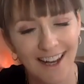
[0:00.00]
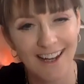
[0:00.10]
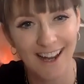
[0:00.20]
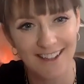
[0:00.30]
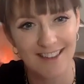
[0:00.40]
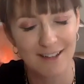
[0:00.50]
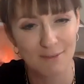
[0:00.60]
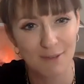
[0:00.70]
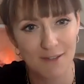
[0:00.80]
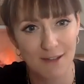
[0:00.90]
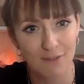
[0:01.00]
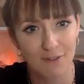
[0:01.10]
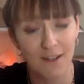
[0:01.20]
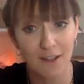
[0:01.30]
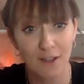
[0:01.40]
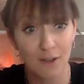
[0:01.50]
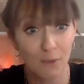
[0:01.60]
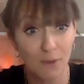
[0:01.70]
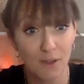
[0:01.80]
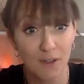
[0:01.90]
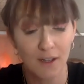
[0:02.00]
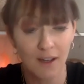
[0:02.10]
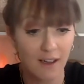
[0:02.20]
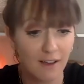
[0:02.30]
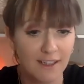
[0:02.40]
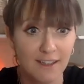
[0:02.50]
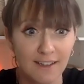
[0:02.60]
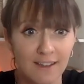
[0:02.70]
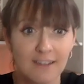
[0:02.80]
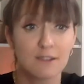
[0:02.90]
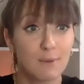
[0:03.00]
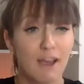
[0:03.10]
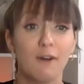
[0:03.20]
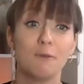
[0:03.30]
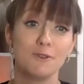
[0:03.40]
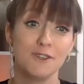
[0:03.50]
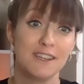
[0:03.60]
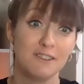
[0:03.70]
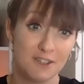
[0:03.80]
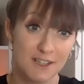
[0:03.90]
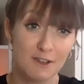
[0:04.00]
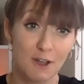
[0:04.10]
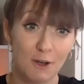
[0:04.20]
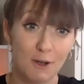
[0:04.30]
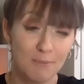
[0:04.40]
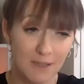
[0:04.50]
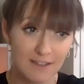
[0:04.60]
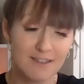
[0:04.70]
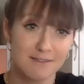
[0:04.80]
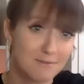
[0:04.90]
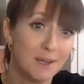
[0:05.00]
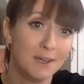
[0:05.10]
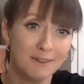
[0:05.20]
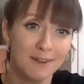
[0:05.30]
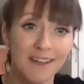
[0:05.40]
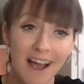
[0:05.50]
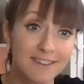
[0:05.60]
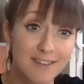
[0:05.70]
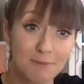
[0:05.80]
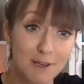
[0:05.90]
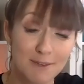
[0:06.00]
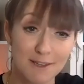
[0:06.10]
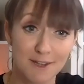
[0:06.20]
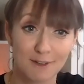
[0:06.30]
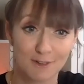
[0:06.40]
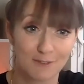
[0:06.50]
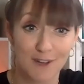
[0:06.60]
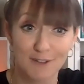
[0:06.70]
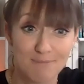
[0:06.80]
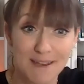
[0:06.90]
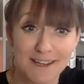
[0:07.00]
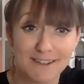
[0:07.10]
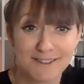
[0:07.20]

Like I say to myself, like, you know what, honey, sweetheart, what do you need? Do you need to go home? Yes. And sometimes that's after 5 minutes.